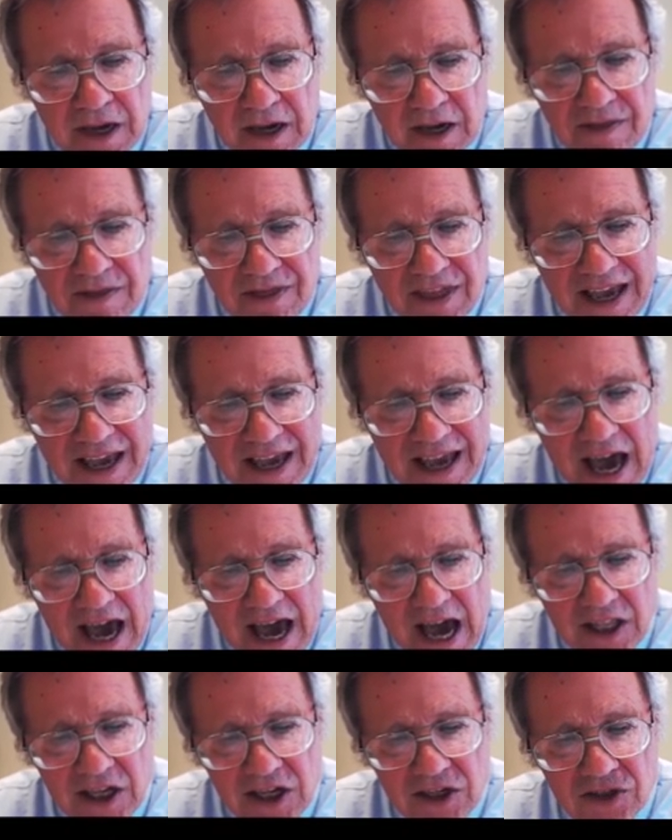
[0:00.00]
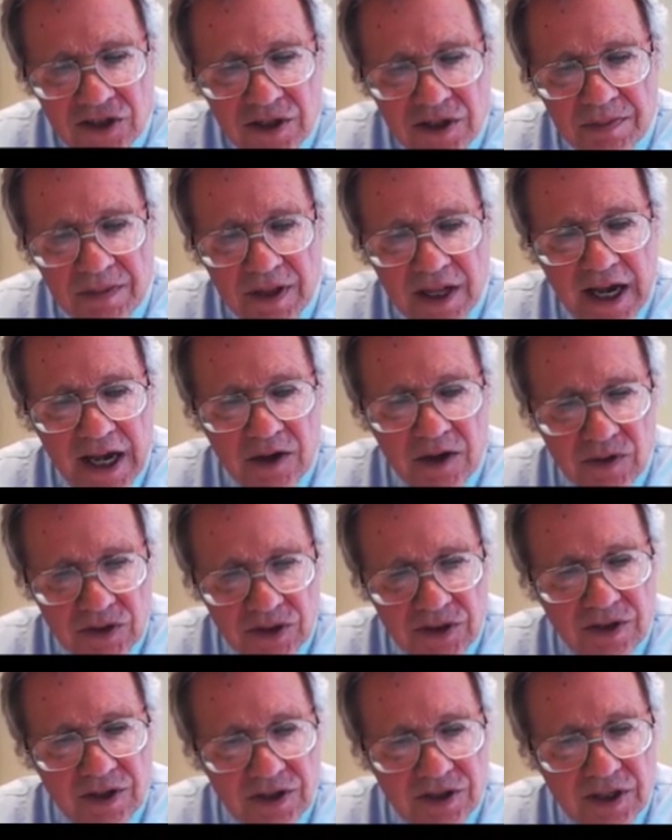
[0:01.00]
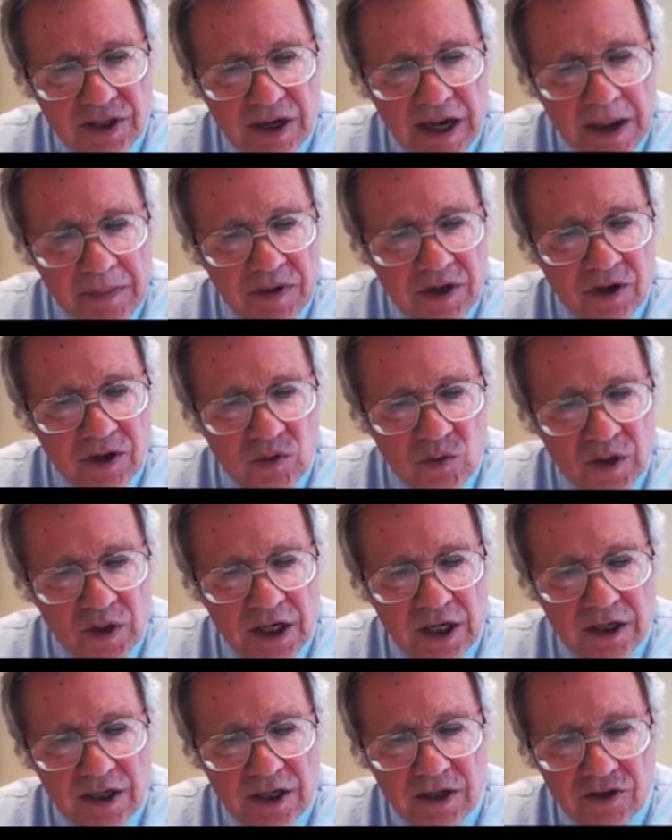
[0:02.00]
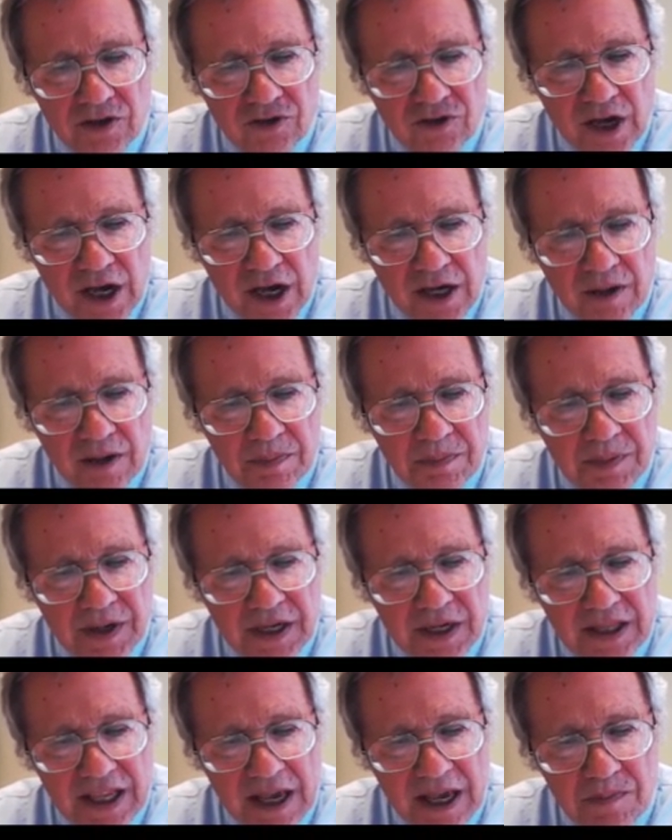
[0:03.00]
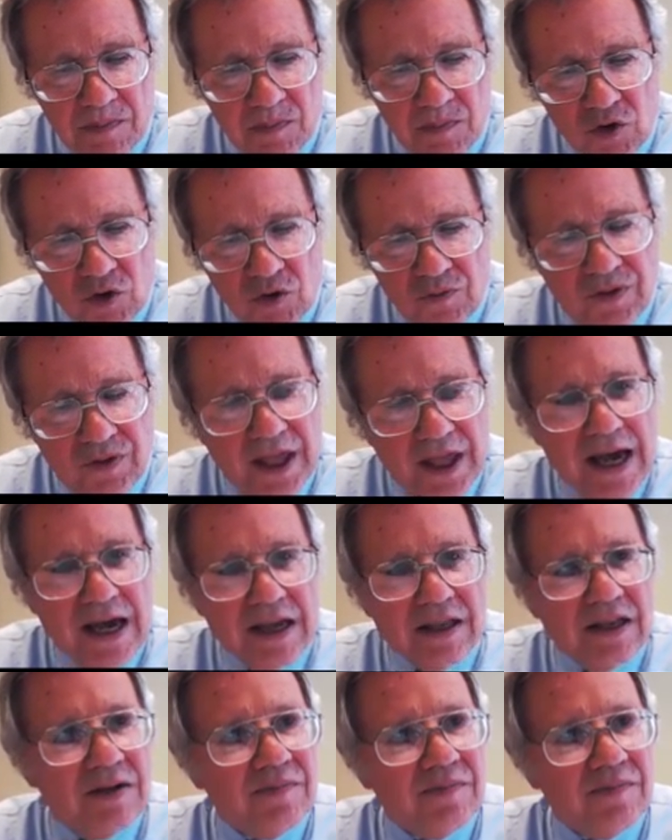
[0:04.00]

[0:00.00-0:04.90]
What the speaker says: they added some language that I'm going to read in a second, but they moved that